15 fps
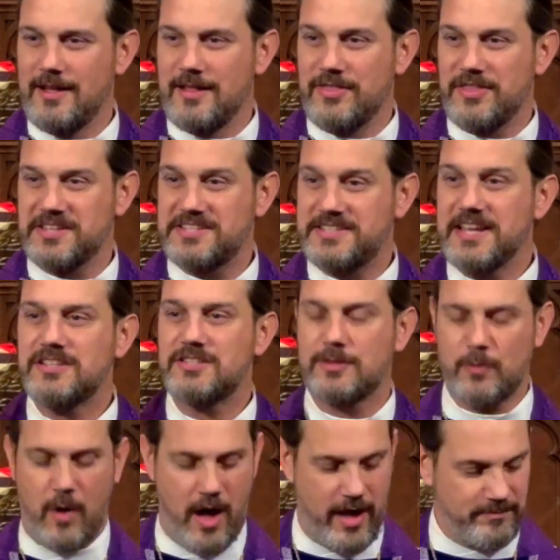The sixth
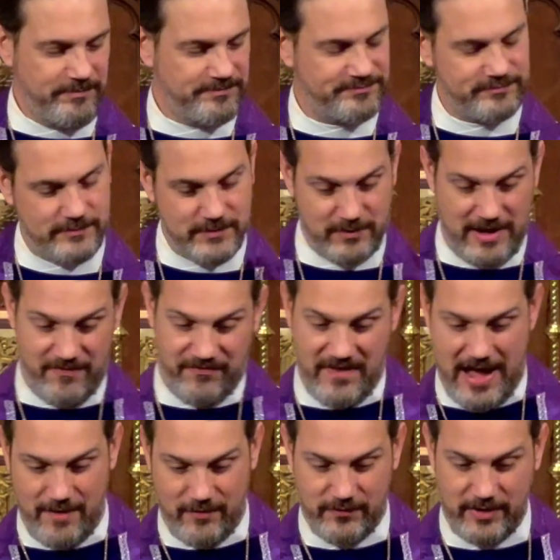one, we've got
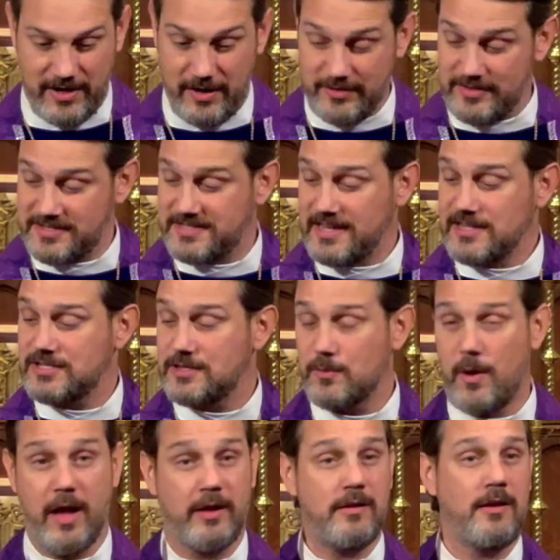5 over here. The sixth
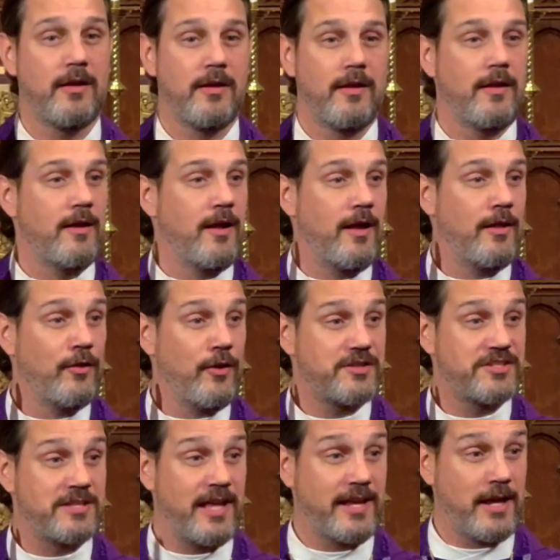one
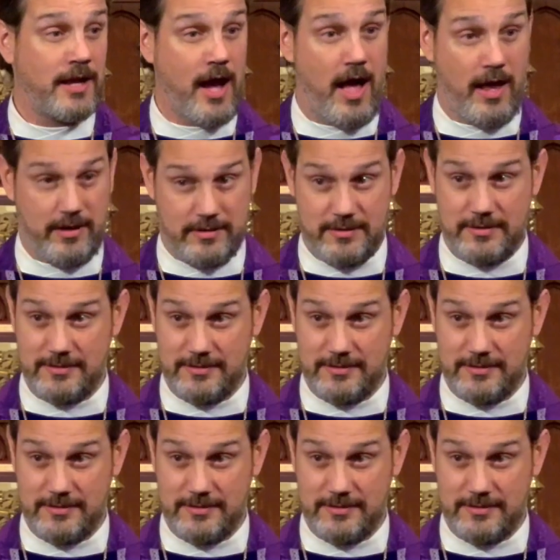looks like a gun.